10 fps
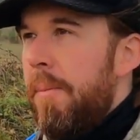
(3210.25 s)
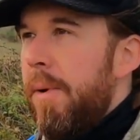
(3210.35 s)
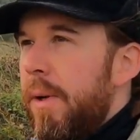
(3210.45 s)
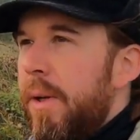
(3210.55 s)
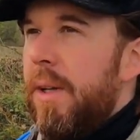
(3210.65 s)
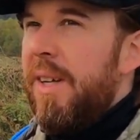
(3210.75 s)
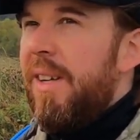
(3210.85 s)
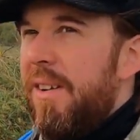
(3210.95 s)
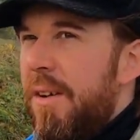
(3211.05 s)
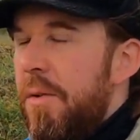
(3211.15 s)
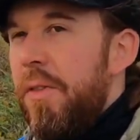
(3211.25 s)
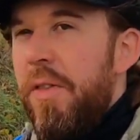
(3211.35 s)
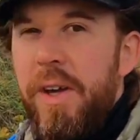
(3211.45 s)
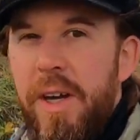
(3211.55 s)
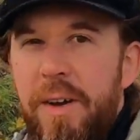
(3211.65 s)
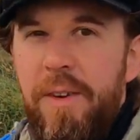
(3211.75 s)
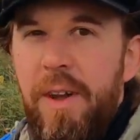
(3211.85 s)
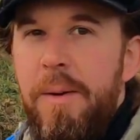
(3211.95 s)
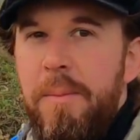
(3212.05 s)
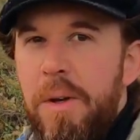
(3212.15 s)
but I don't think I have
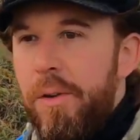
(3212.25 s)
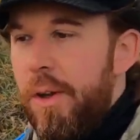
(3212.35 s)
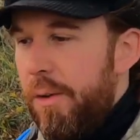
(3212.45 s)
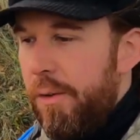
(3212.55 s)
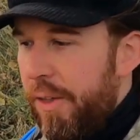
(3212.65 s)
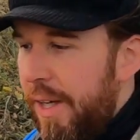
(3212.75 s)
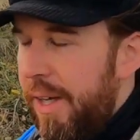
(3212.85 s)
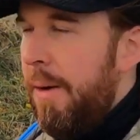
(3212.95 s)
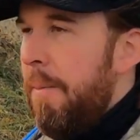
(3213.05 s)
time to do the whole thing,